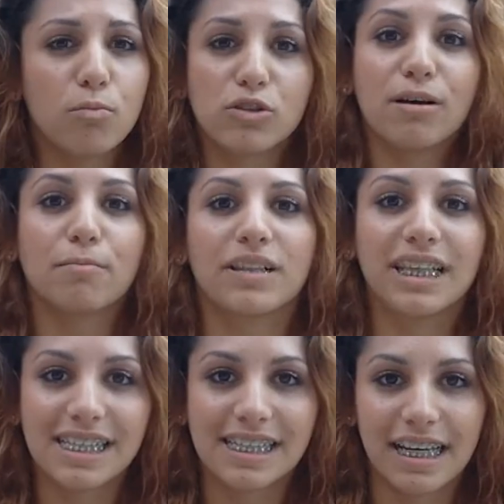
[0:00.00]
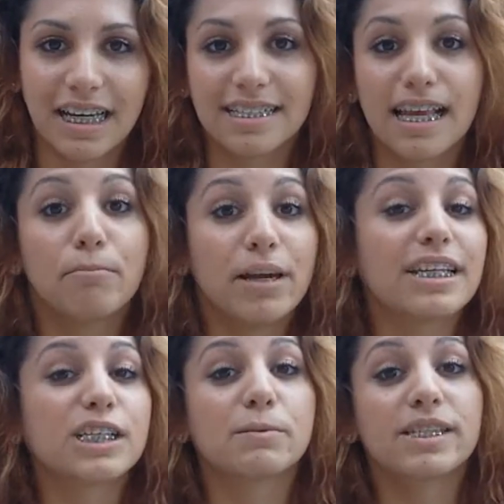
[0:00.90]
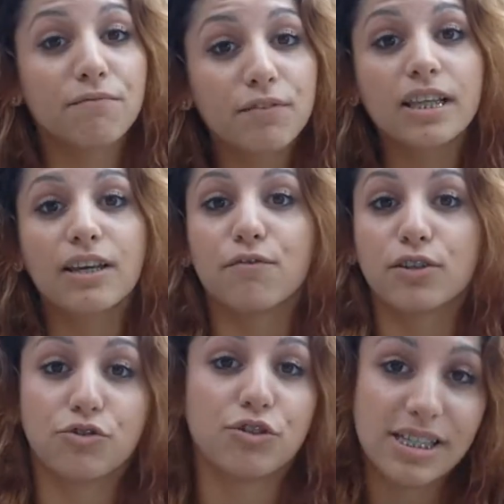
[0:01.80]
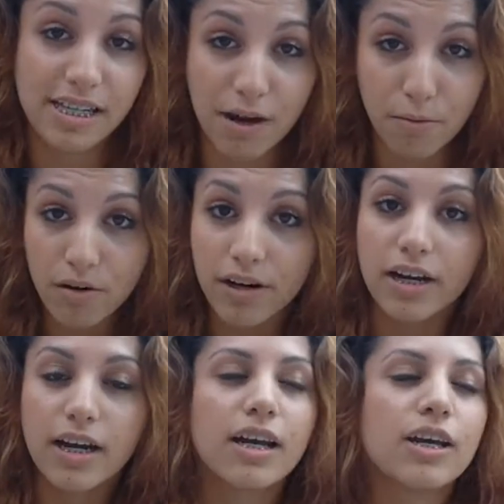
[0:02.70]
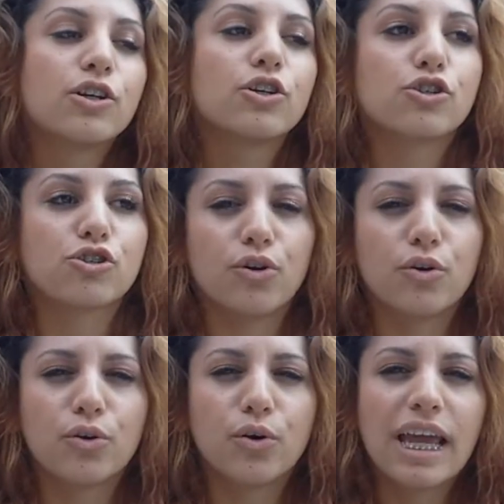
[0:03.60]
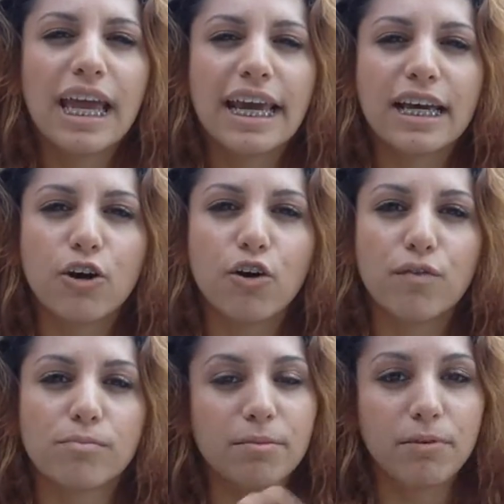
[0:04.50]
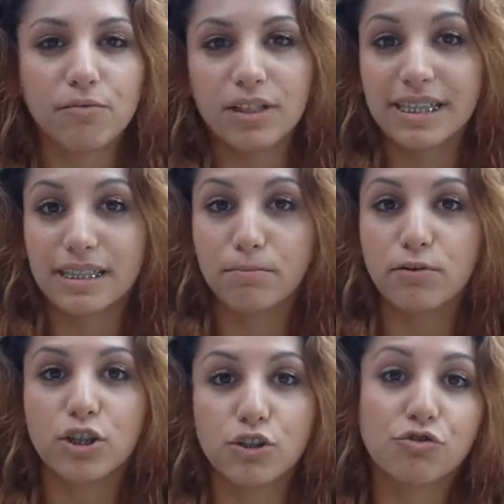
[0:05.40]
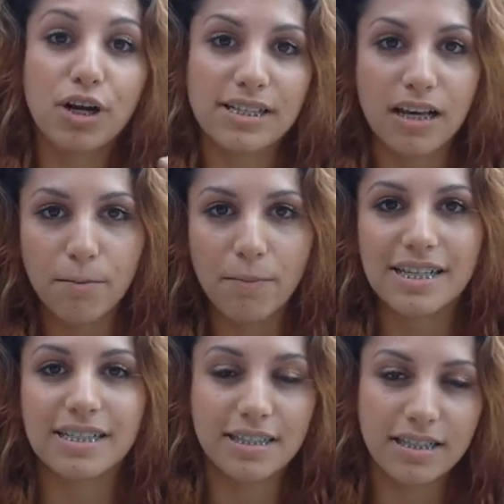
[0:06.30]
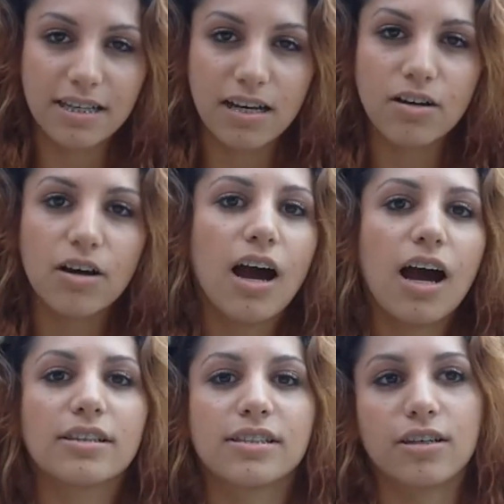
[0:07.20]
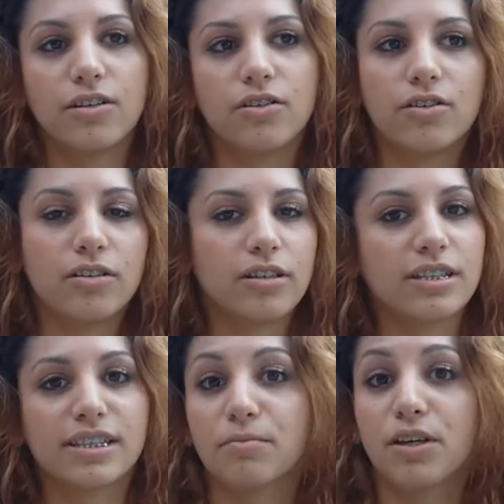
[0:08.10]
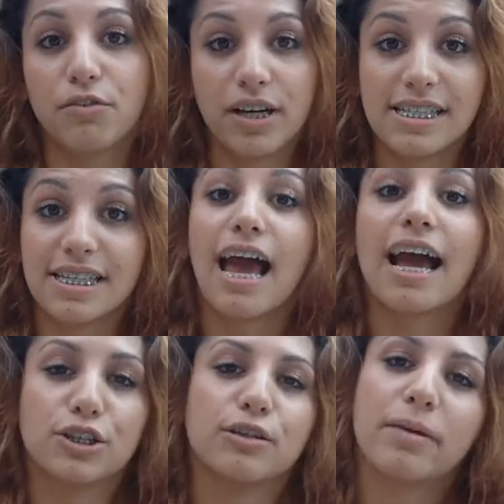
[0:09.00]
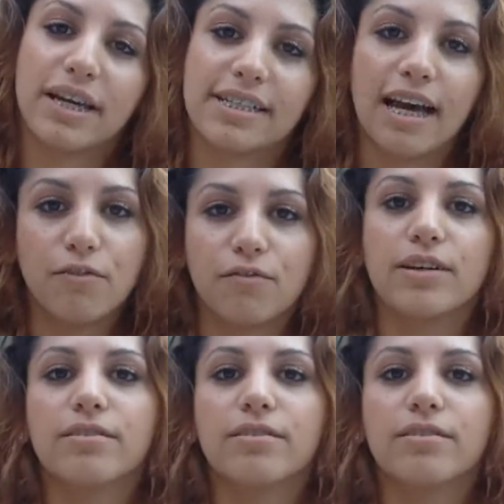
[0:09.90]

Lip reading: completes it, because I made it specifically for the dress that I wore. So it can go from something really simple to dress up as a detail until something crazy that actually makes the outfit.